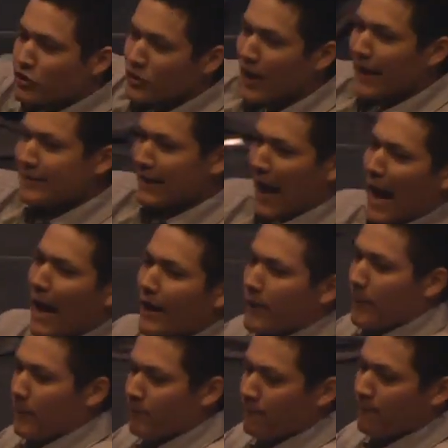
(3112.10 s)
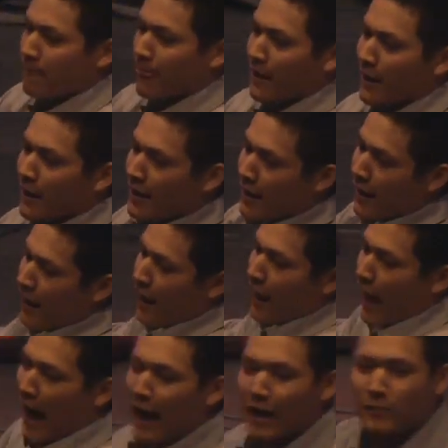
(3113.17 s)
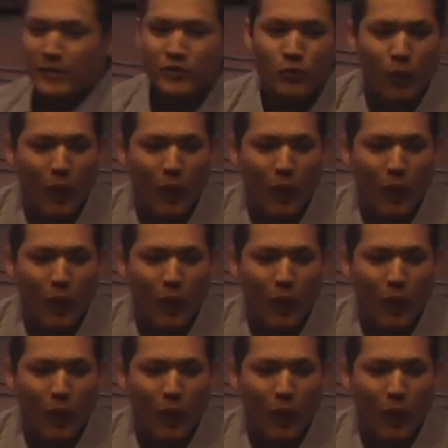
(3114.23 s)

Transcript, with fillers: creates Adam. Adam is